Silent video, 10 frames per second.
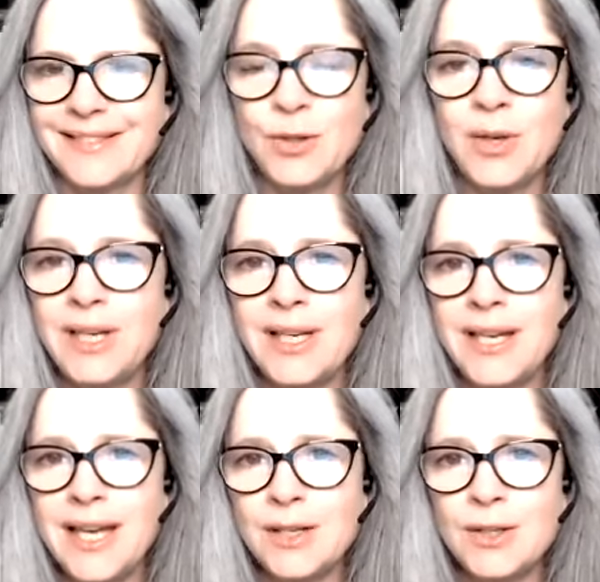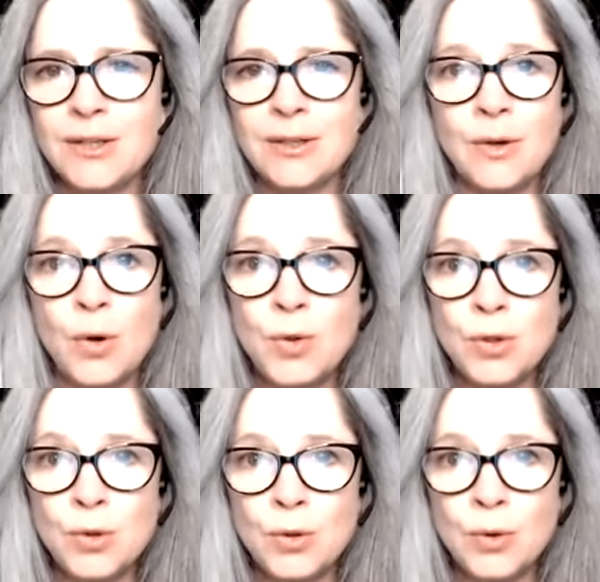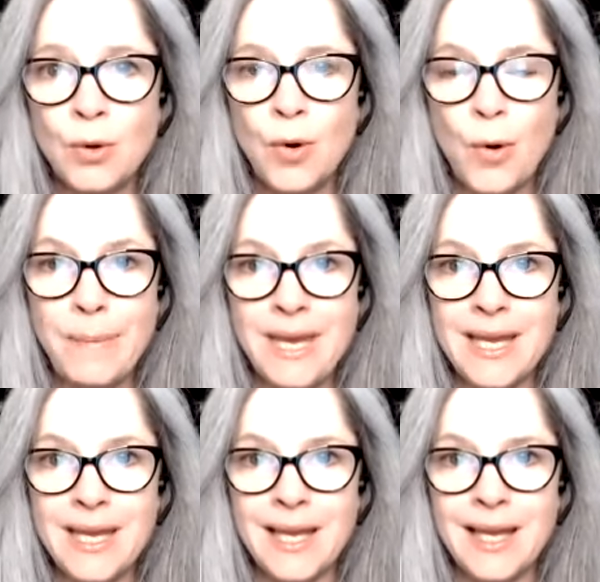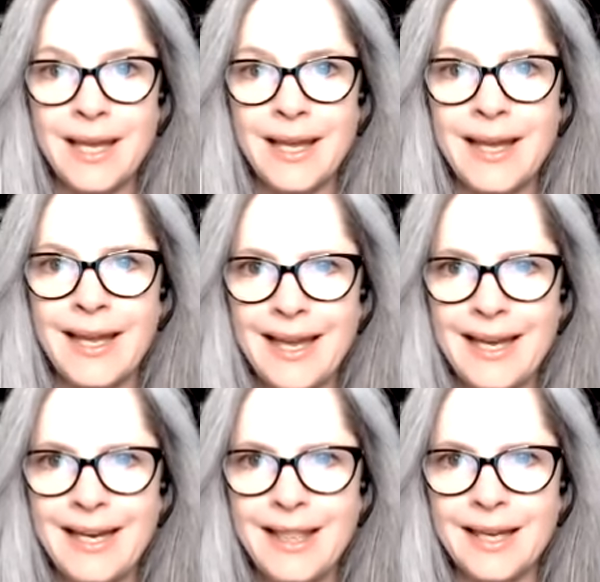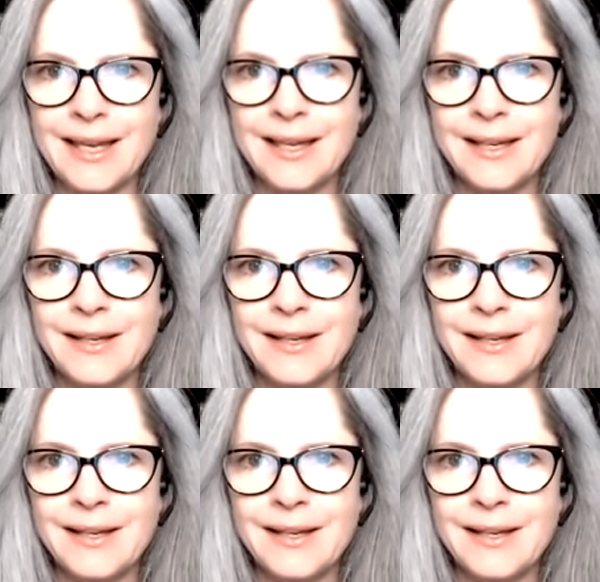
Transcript: You're not here to get or do or be anything.